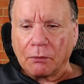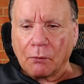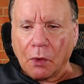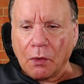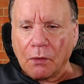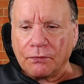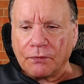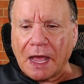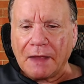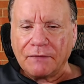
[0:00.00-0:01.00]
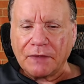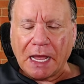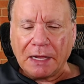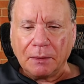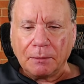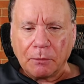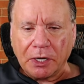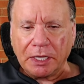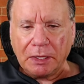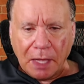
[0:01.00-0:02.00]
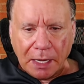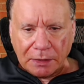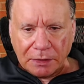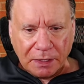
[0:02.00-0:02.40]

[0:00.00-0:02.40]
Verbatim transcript: 105 on the money line.